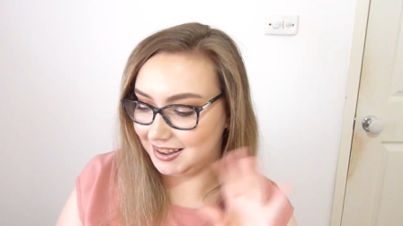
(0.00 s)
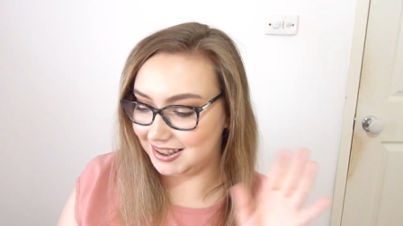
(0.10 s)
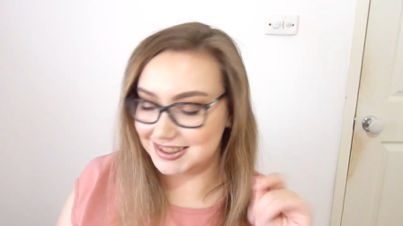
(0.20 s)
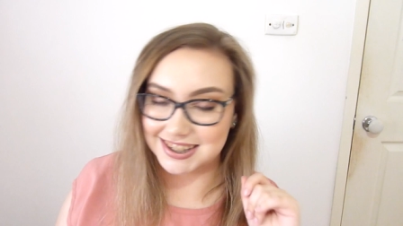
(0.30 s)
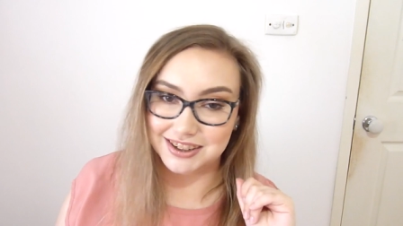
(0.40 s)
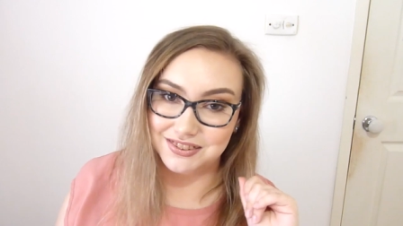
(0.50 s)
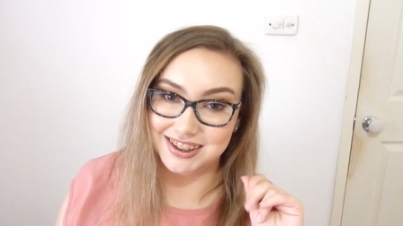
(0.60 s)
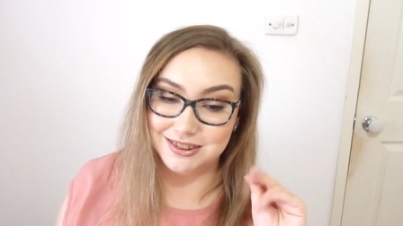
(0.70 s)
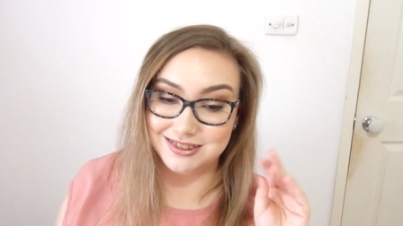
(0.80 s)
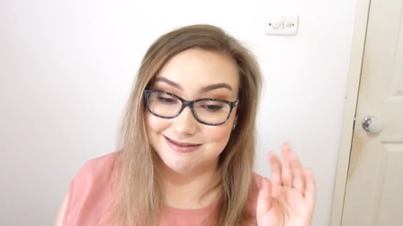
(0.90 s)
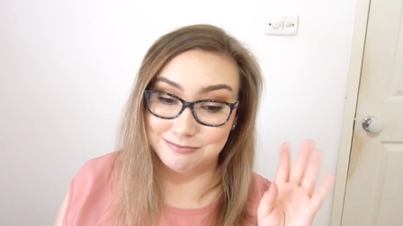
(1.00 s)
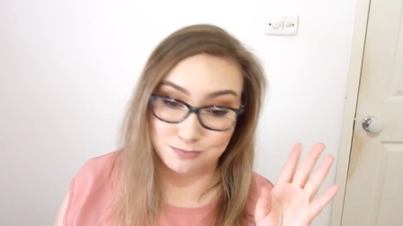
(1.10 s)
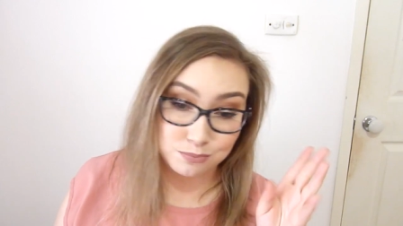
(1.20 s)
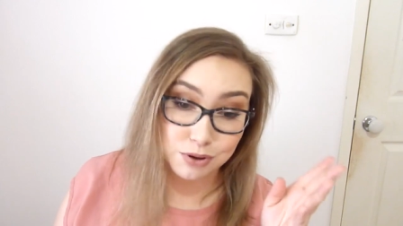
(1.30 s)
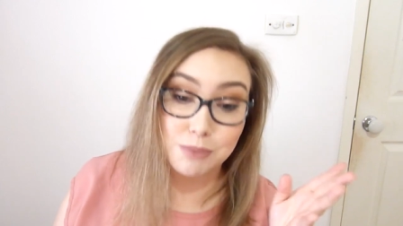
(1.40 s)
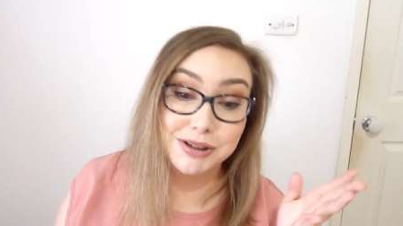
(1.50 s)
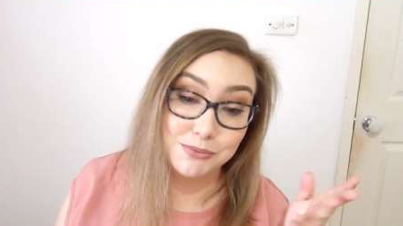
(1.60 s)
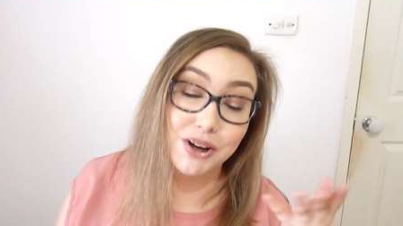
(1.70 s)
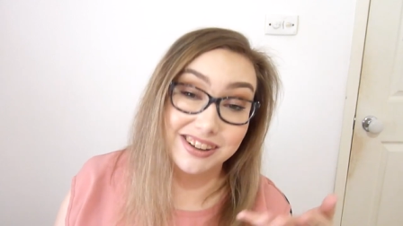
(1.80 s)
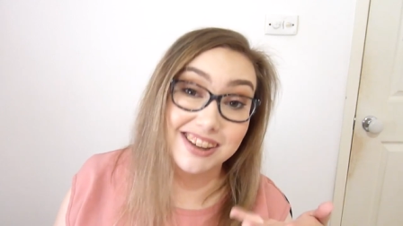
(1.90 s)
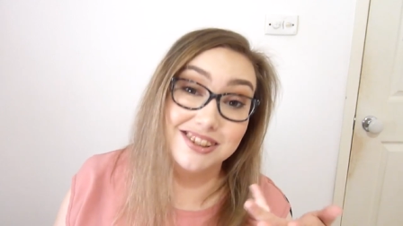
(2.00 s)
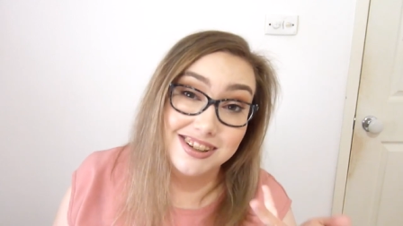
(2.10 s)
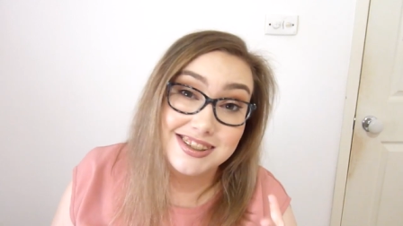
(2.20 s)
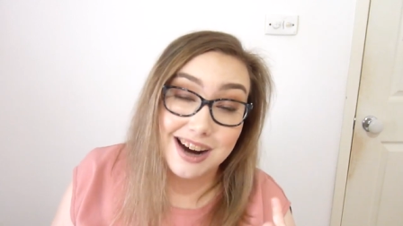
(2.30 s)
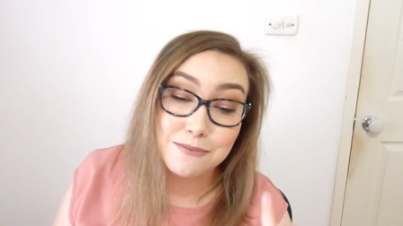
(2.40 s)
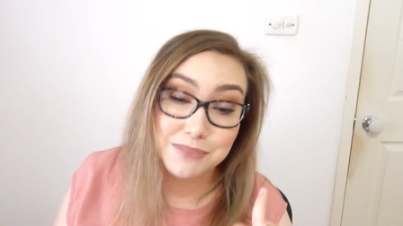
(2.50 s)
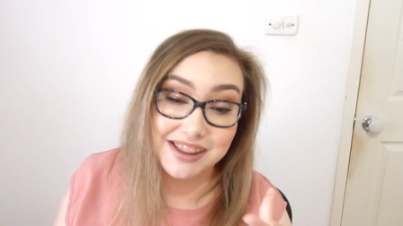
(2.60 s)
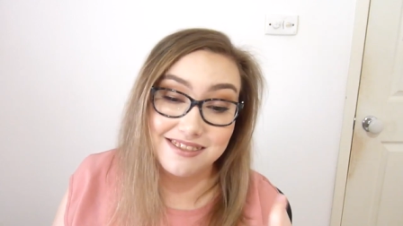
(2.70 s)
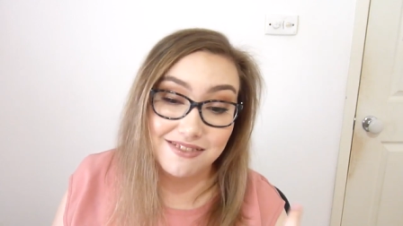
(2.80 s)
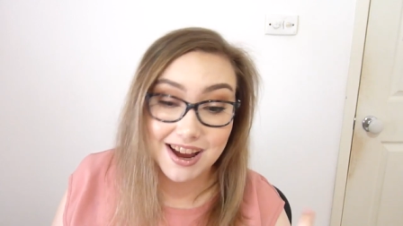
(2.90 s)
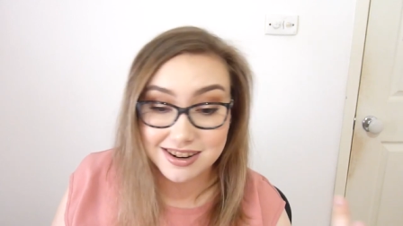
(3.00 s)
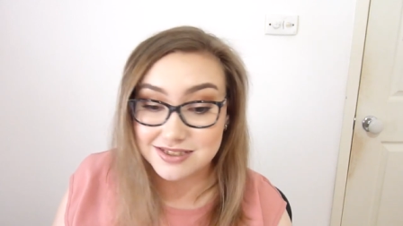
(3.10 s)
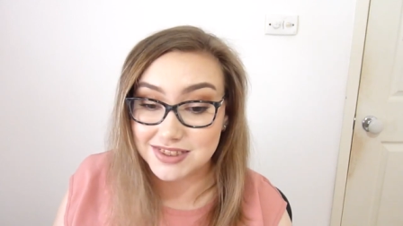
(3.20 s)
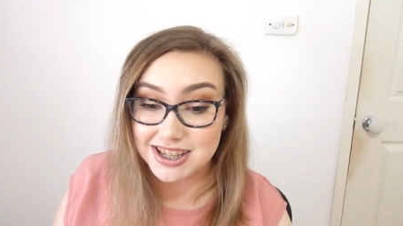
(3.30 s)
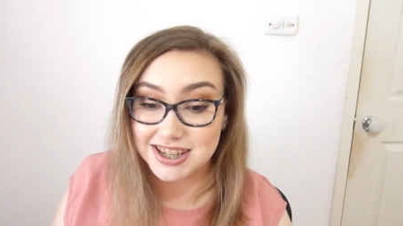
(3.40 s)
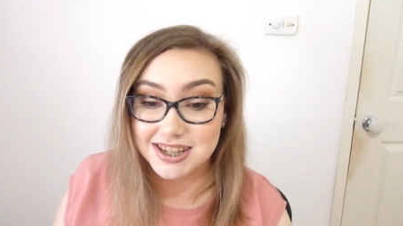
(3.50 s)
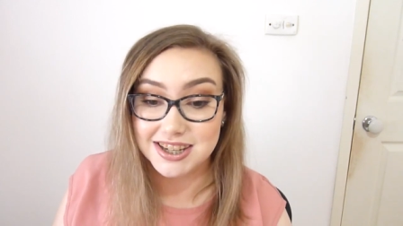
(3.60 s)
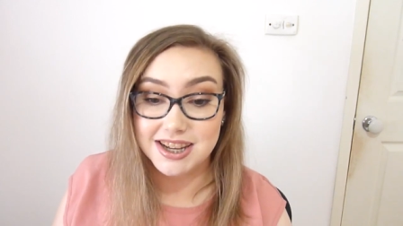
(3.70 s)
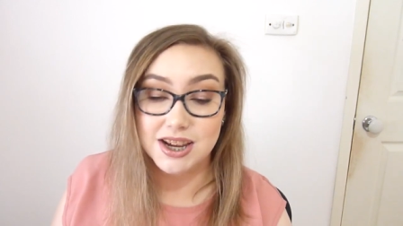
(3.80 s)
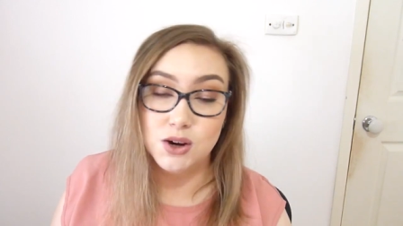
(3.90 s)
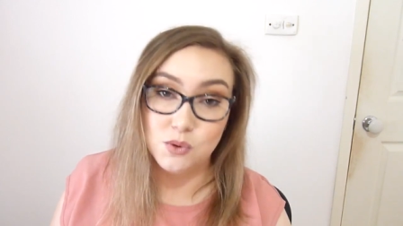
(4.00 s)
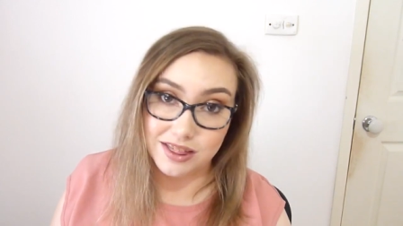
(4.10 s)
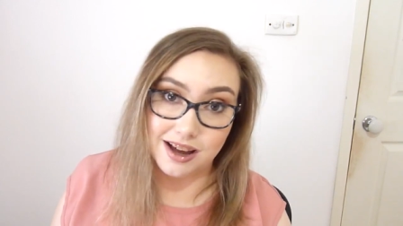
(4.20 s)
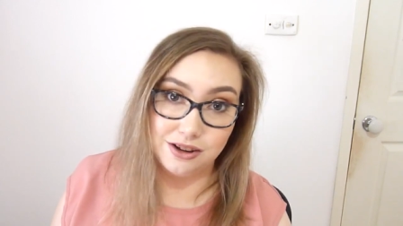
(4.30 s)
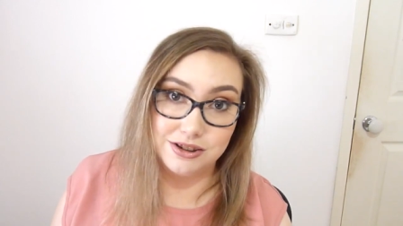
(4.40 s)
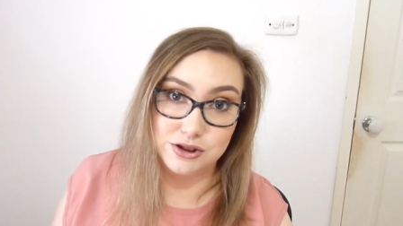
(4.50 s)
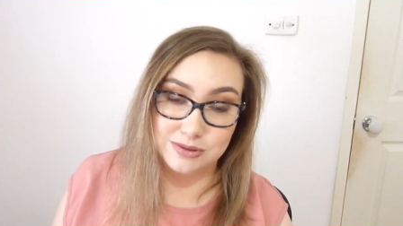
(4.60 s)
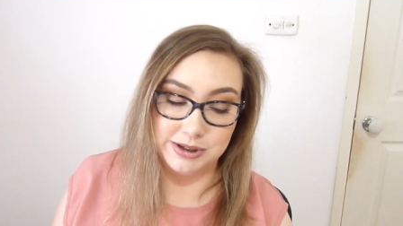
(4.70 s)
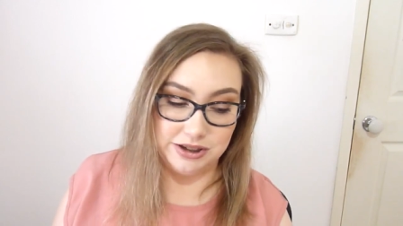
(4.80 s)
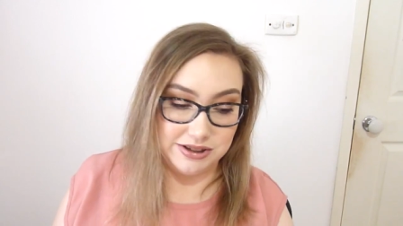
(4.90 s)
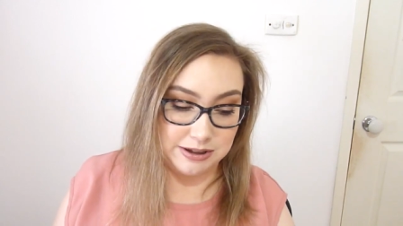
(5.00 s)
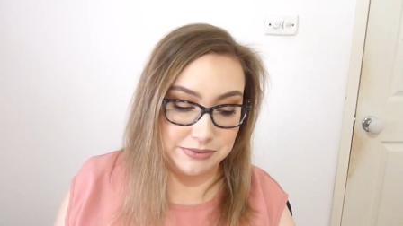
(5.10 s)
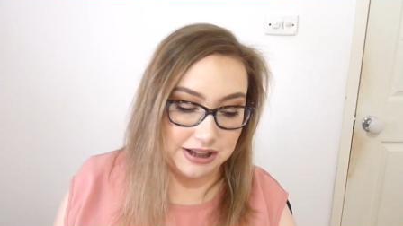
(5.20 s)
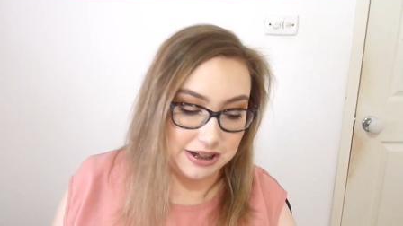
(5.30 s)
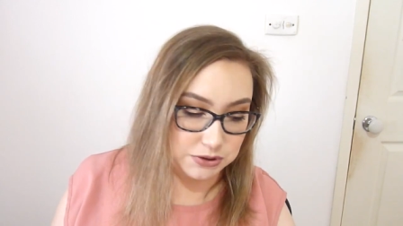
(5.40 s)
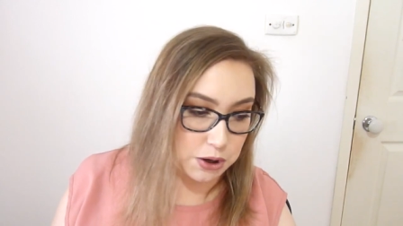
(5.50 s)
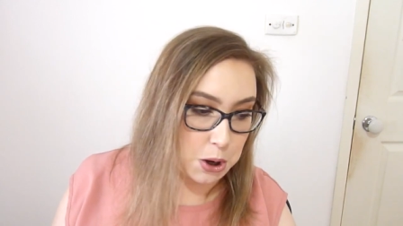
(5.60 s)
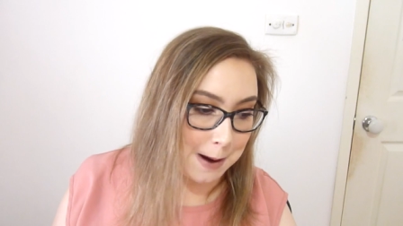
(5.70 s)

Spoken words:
And see if it probably won't get used up by the end of the year with how long it took me to use up the last one.